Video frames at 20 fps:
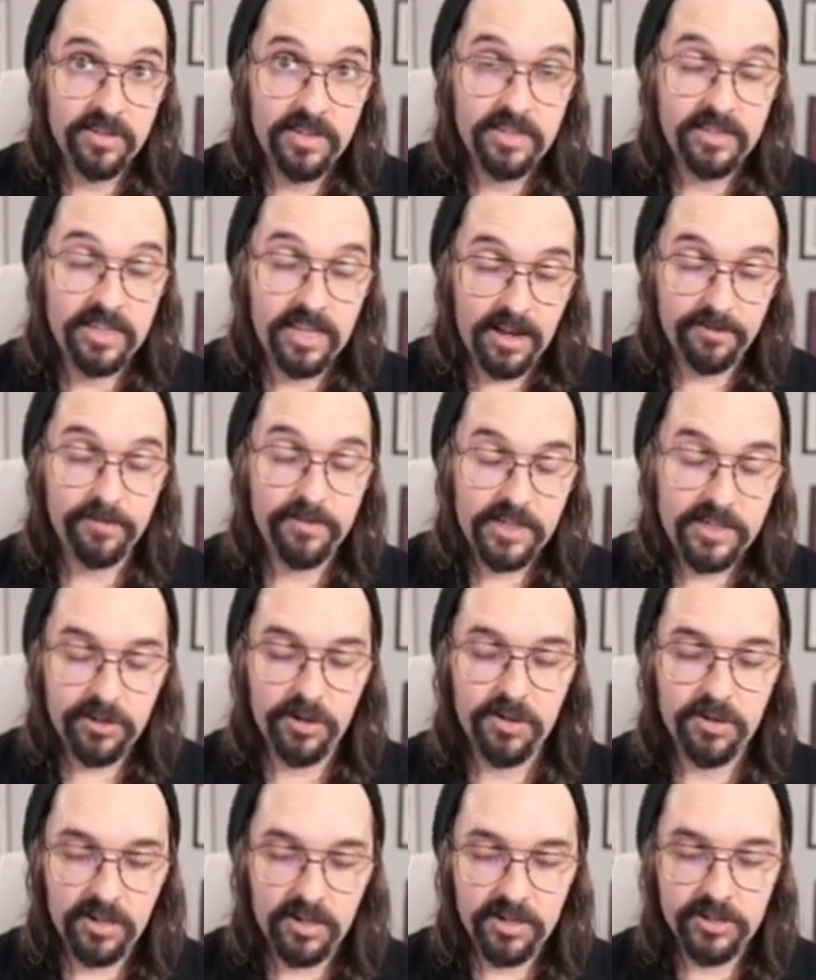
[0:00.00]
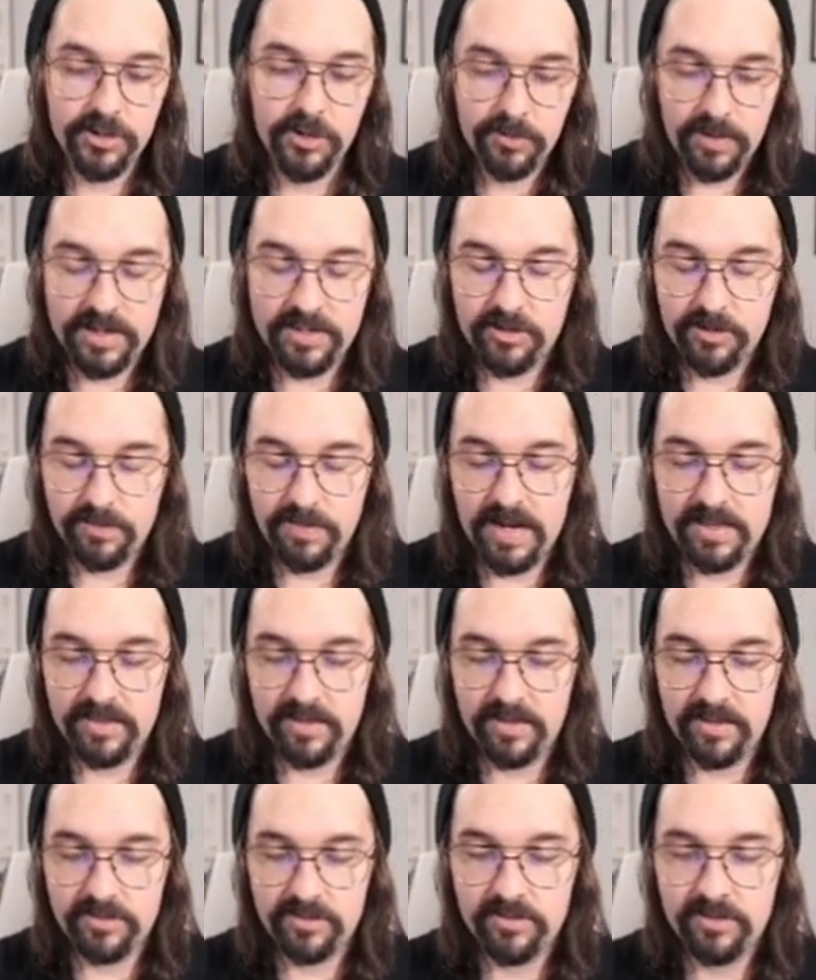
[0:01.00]
Definitely don't underestimate
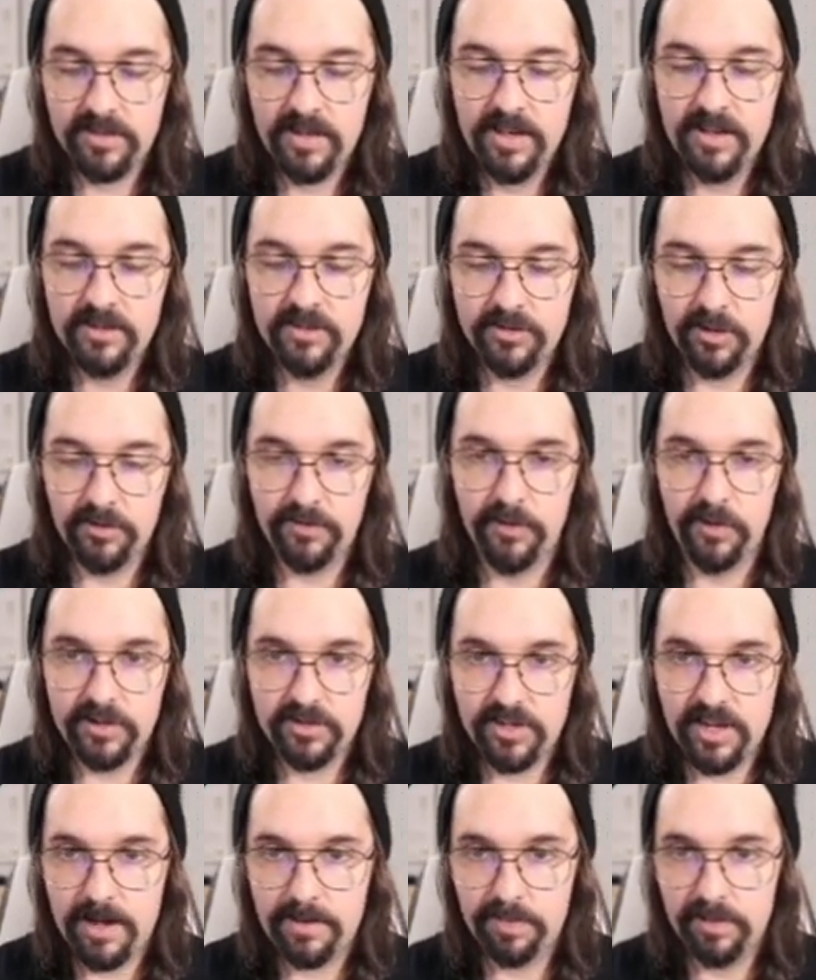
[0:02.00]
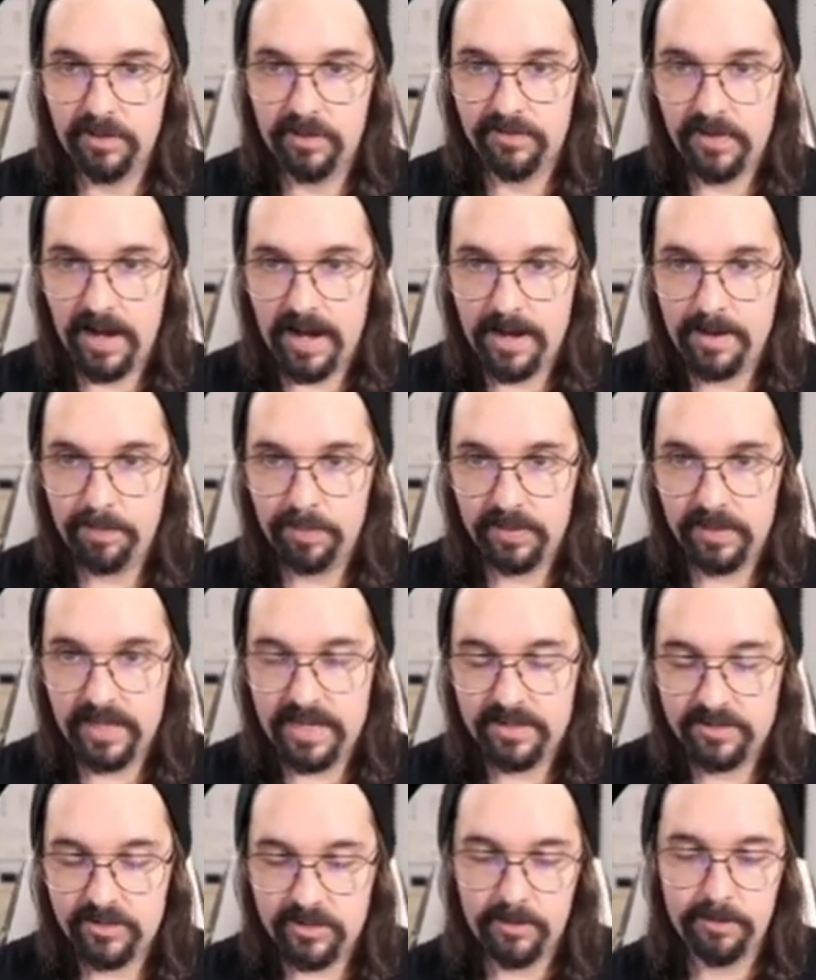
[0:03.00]
this. So for example, if I play
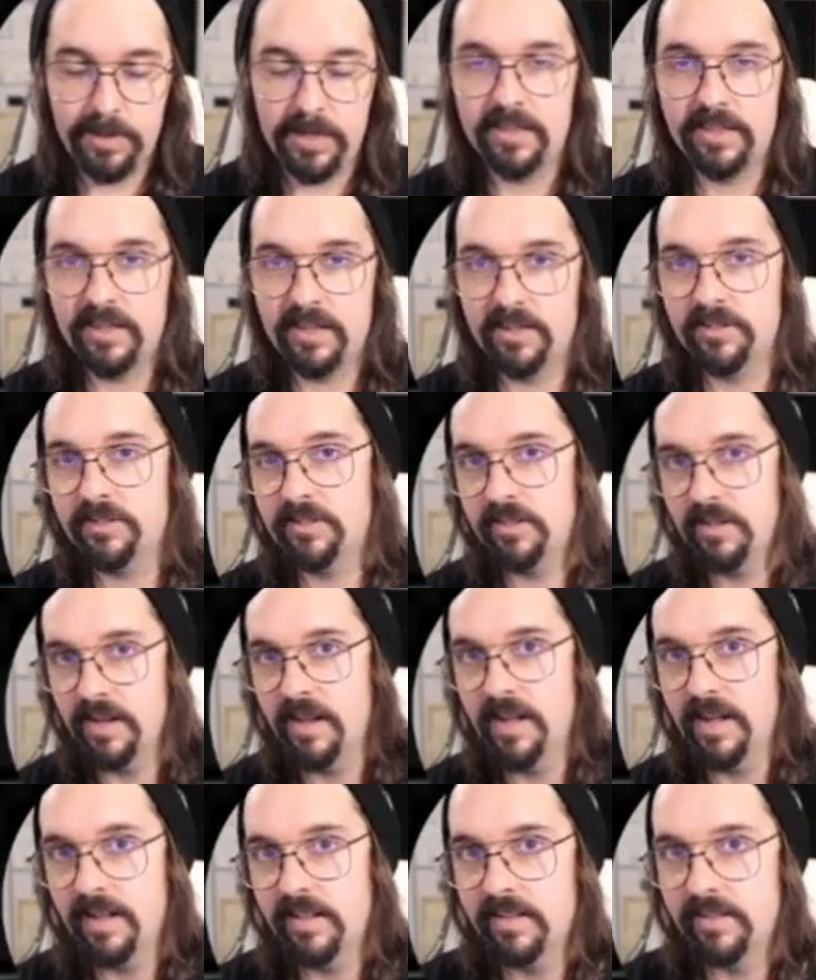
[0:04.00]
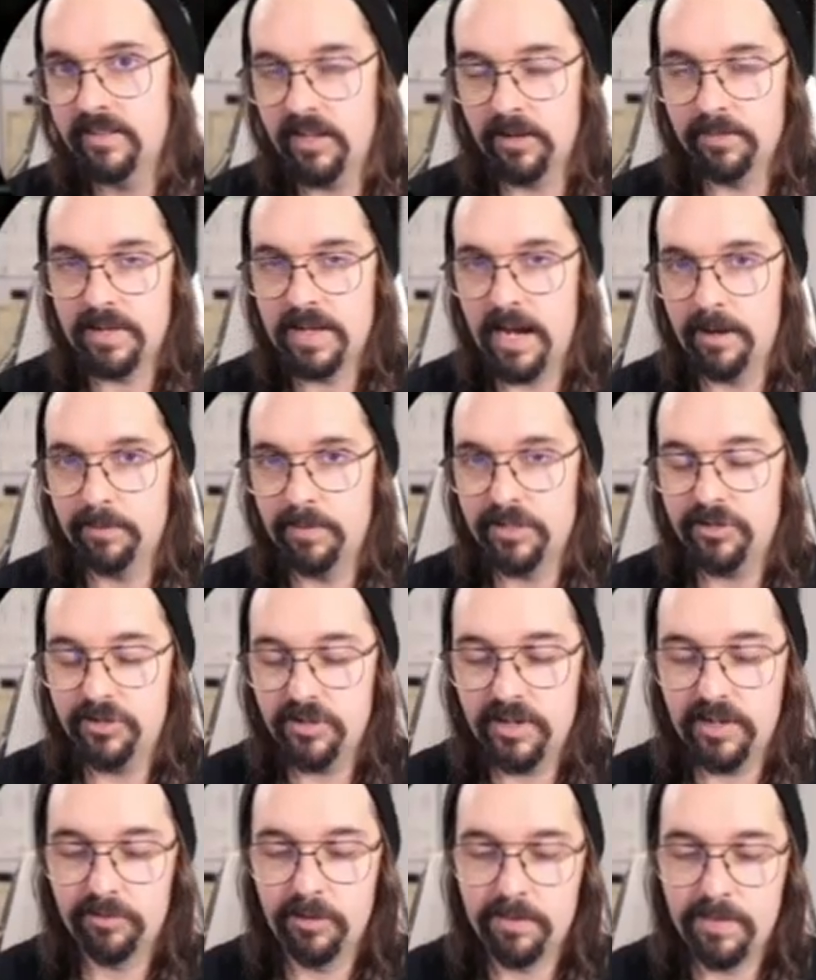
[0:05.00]
something like this, tell me how much you
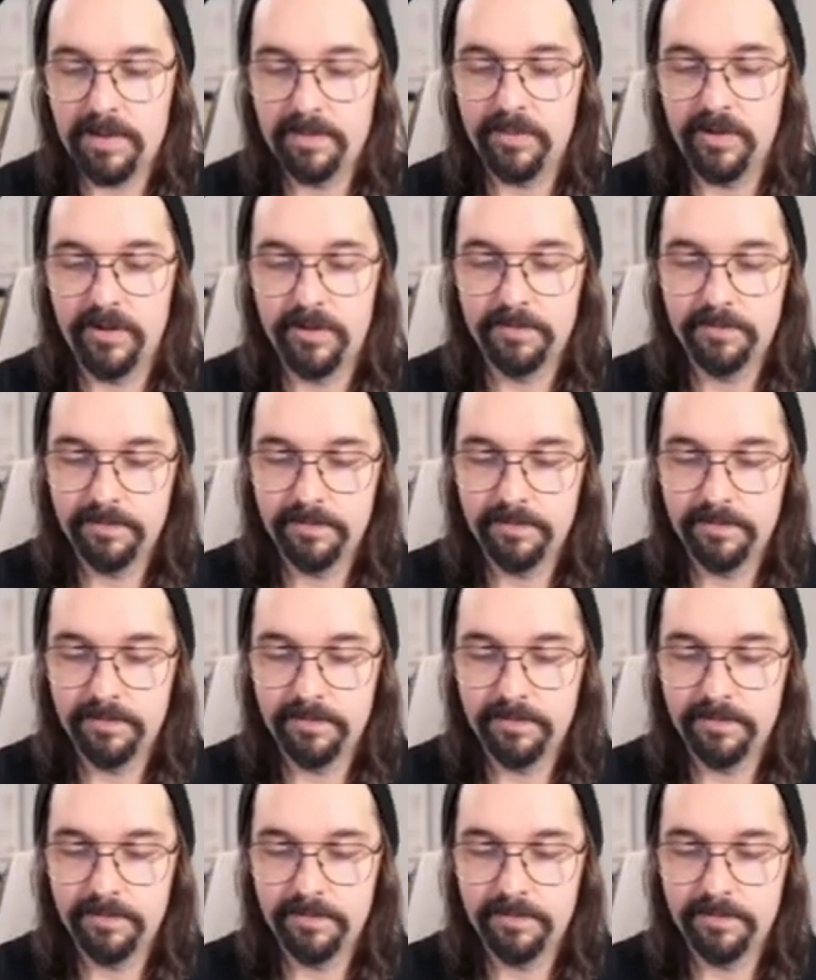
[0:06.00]
can remember.